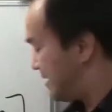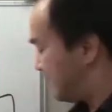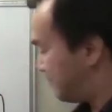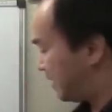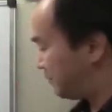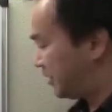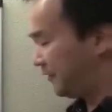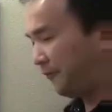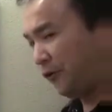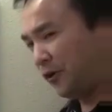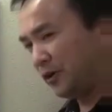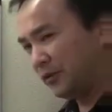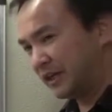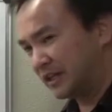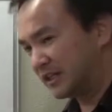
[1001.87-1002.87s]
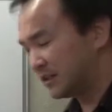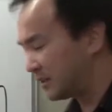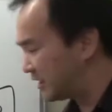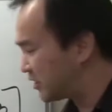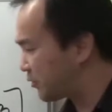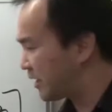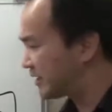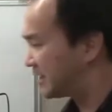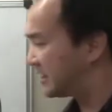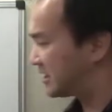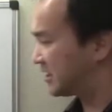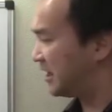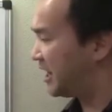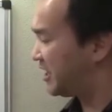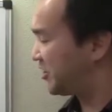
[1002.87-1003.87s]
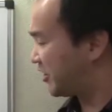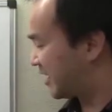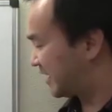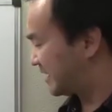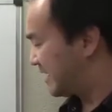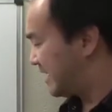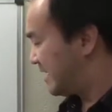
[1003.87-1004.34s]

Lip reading: But before we constructing the sign chart,